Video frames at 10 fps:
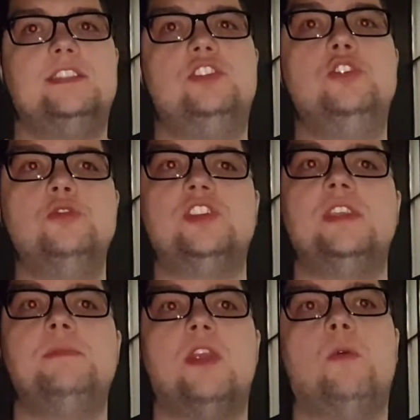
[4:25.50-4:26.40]
Using
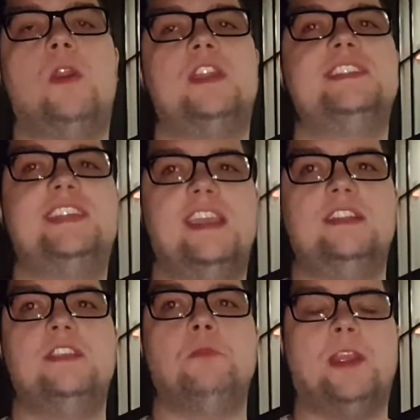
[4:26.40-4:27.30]
marijuana
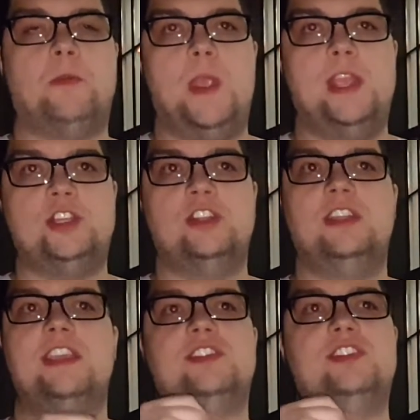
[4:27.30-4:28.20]
daily
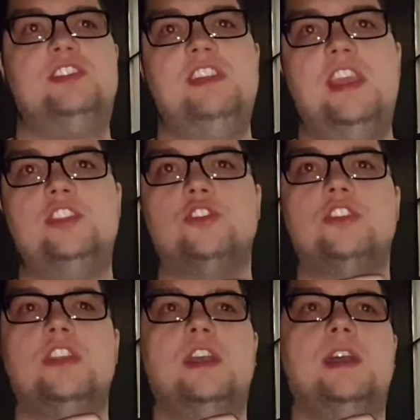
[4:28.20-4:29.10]
recreationally as a teenager
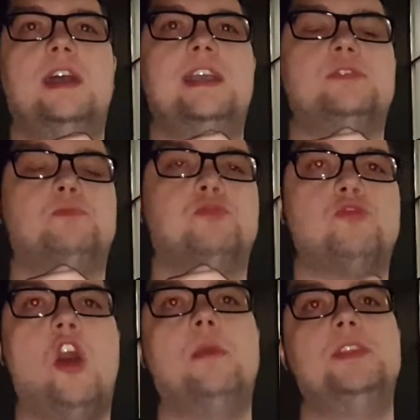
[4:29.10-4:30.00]
is
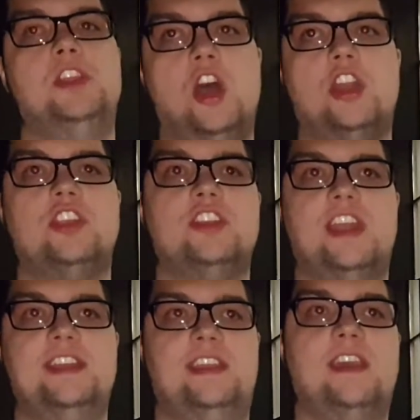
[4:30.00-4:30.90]
probably not a good
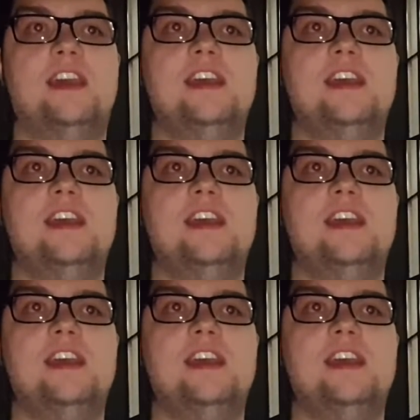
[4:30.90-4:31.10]
idea.